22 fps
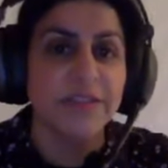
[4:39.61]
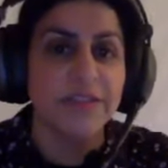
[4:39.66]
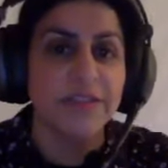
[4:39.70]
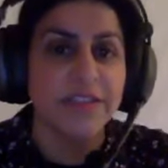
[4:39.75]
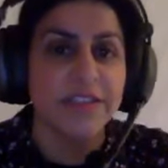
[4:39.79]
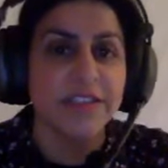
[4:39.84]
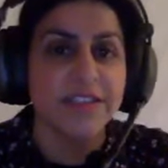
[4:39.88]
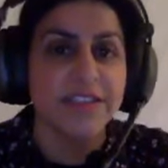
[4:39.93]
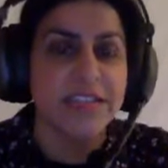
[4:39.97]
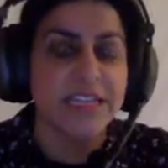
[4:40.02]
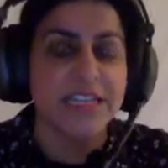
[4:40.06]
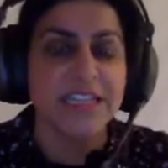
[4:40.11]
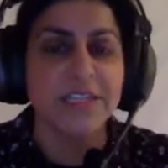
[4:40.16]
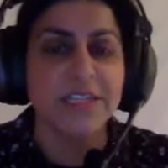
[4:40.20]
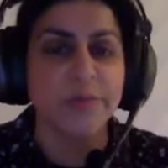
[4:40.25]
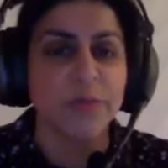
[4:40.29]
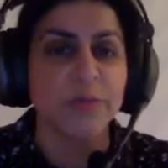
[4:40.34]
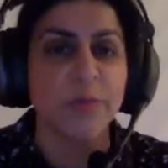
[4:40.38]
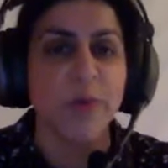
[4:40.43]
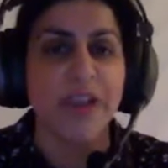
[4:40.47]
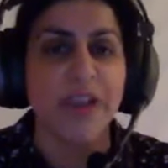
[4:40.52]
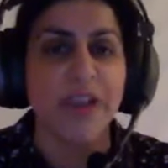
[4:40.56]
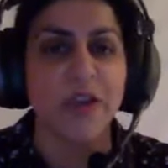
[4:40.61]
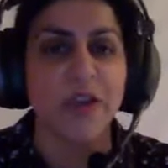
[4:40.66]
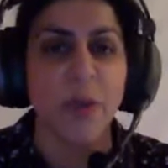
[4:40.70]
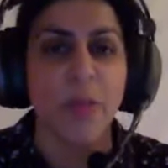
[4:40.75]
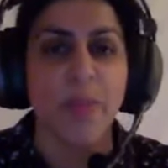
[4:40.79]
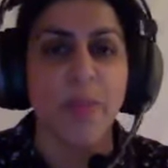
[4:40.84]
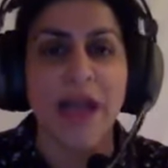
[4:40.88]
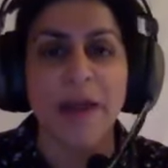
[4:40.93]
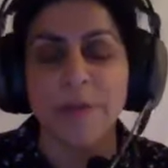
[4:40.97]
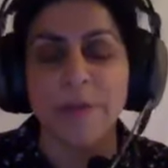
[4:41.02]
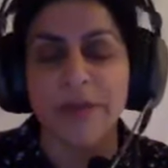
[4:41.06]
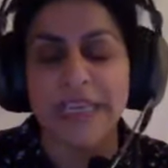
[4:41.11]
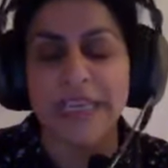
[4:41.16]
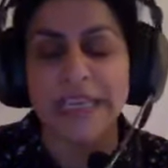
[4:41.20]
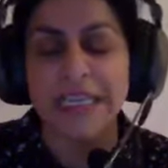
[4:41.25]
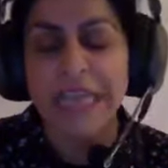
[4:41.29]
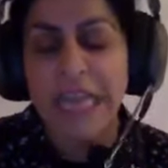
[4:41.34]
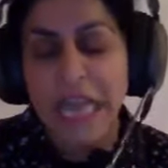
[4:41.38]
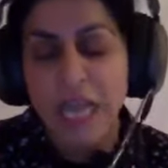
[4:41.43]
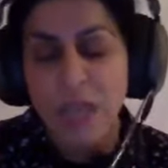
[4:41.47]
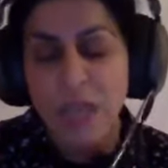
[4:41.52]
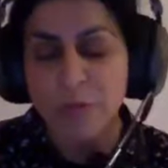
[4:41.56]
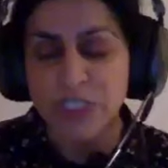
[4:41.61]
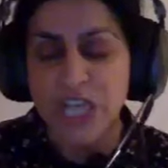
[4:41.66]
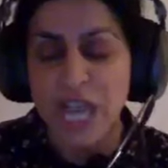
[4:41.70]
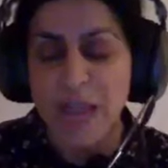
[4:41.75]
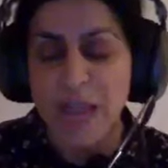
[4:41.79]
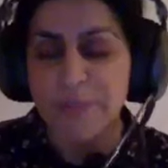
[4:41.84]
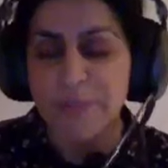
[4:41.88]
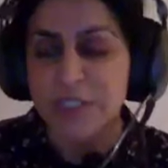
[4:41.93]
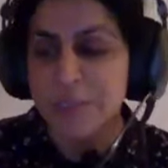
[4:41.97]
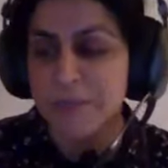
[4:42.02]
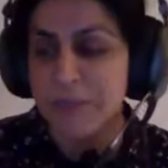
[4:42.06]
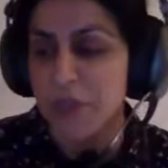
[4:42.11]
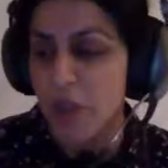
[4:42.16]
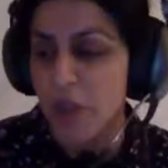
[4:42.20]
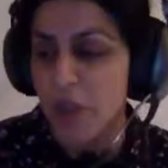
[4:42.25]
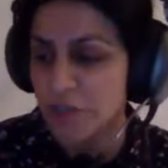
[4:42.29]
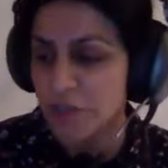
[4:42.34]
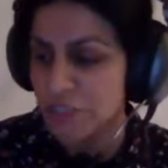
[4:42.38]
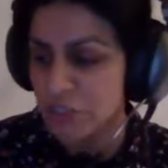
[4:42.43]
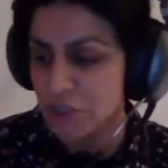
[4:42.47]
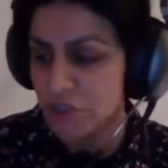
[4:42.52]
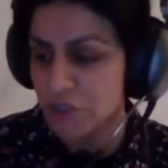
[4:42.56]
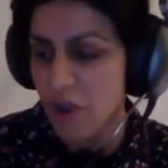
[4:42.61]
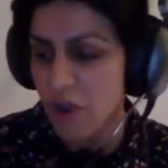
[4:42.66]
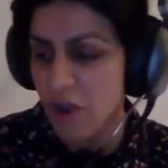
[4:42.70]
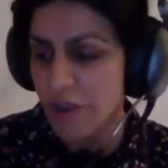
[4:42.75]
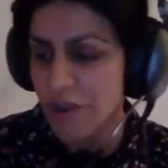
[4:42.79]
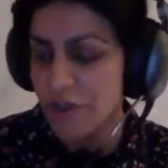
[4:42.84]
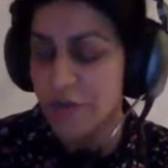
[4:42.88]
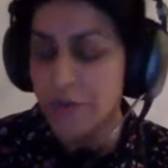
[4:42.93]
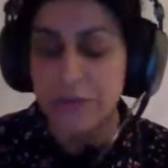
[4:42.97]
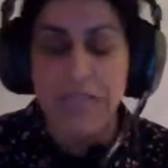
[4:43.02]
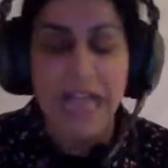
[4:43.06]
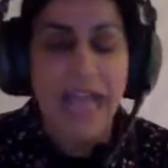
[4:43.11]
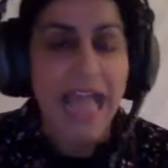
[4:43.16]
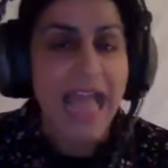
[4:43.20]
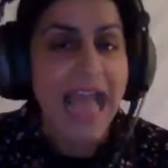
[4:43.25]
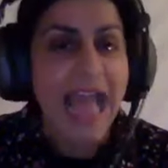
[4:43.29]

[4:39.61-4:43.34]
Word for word: the solicitor was working on that week, which happened to be going to trial.